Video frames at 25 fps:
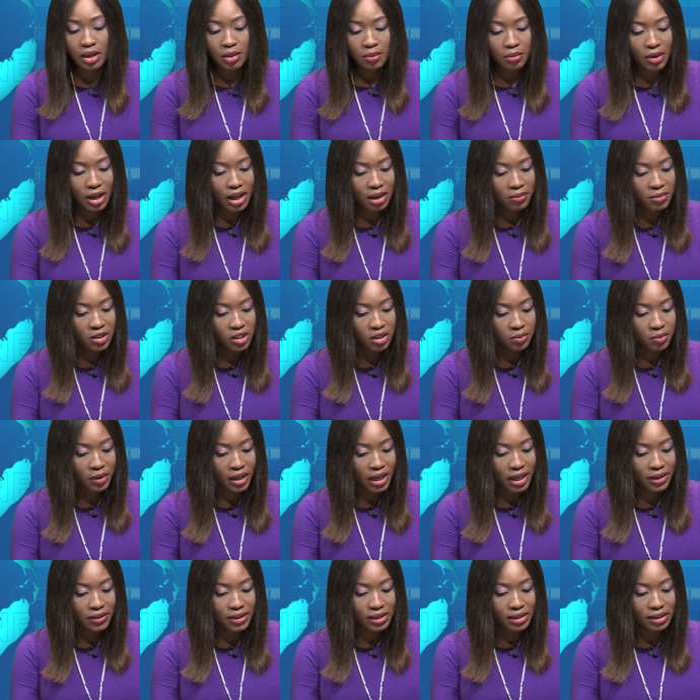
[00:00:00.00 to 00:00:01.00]
Muhammadu
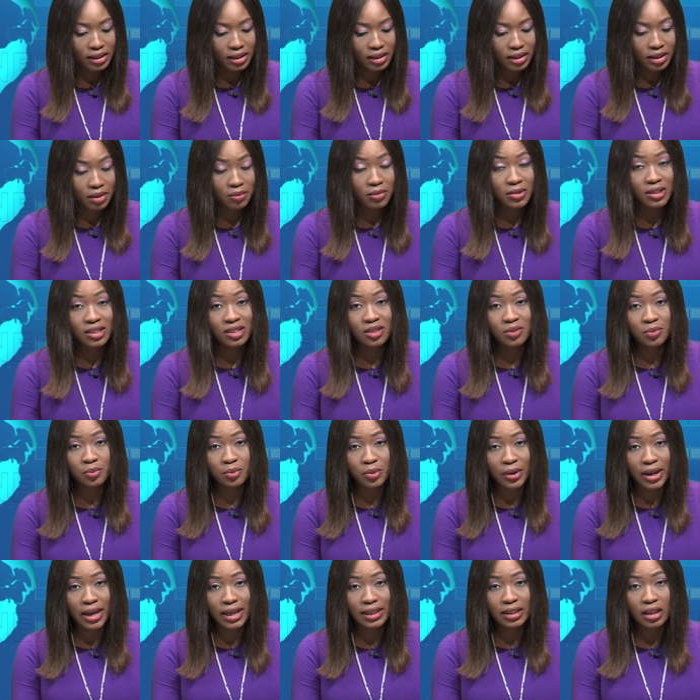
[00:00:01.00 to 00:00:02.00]
Buhari to curb the
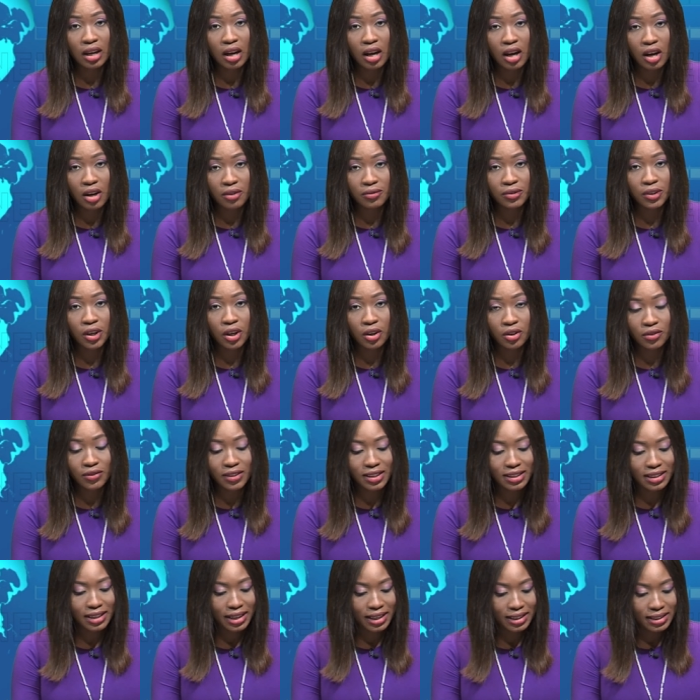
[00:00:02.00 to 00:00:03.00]
spread of
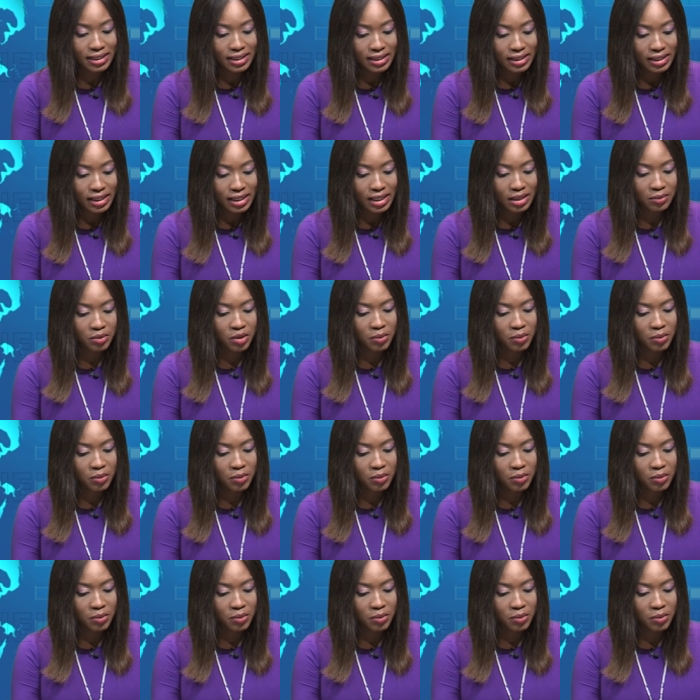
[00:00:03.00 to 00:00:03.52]
COVID-19.